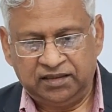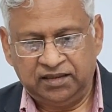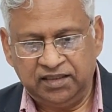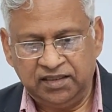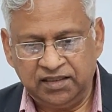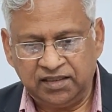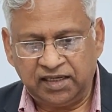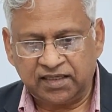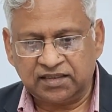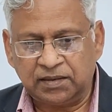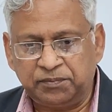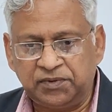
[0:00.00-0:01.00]
The
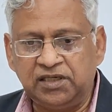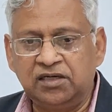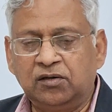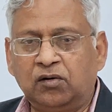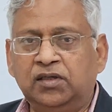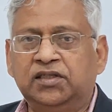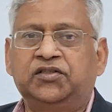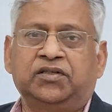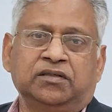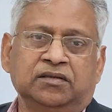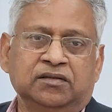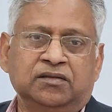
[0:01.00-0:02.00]
accepted
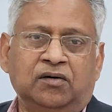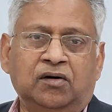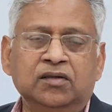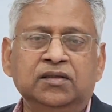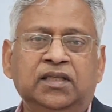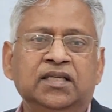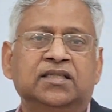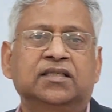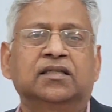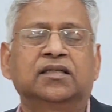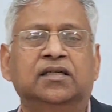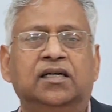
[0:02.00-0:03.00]
knowledge on
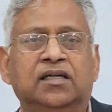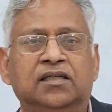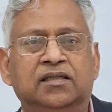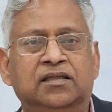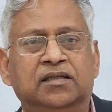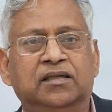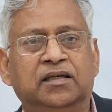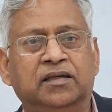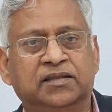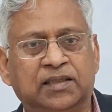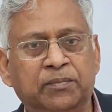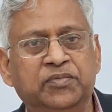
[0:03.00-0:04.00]
this
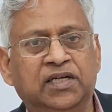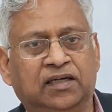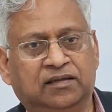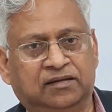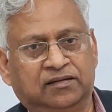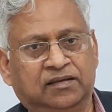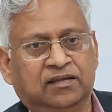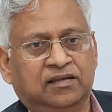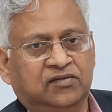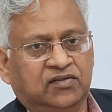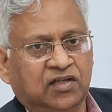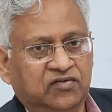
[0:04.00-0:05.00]
subject
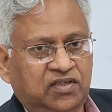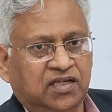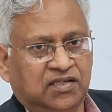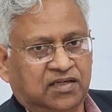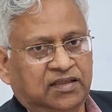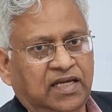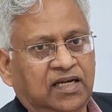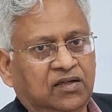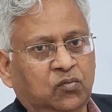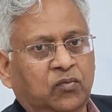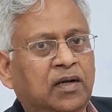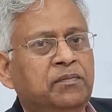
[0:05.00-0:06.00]
suggests
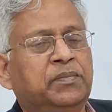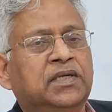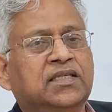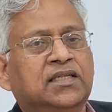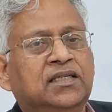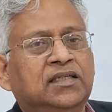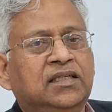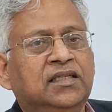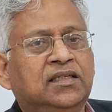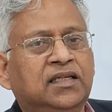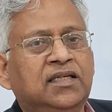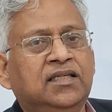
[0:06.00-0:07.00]
that one percent
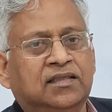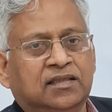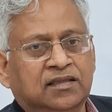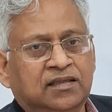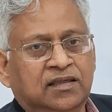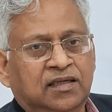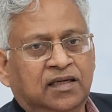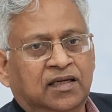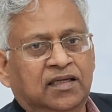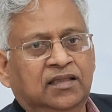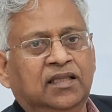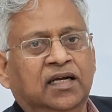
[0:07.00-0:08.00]
increase
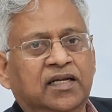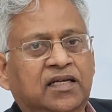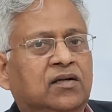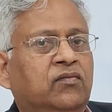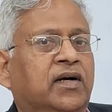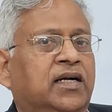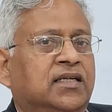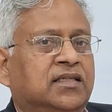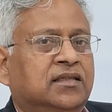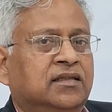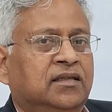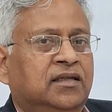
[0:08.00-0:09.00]
in the air
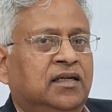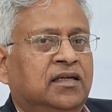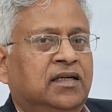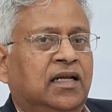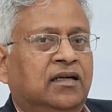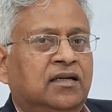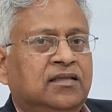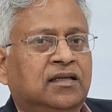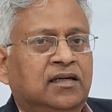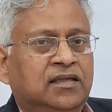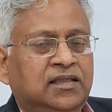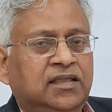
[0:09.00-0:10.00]
wires can
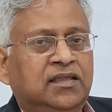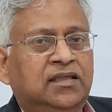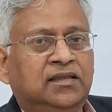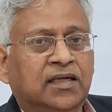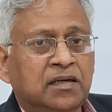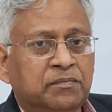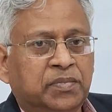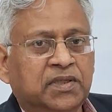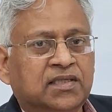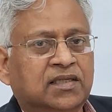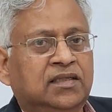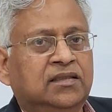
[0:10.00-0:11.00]
result in ten
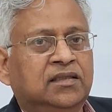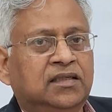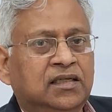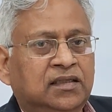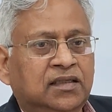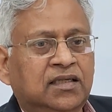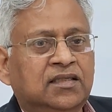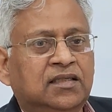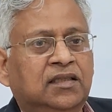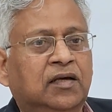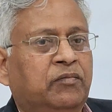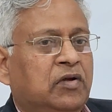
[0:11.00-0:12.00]
percent decrease
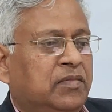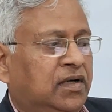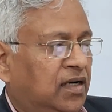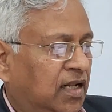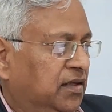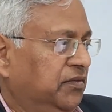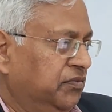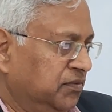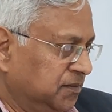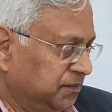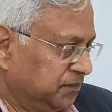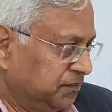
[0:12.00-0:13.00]
in the pavement life,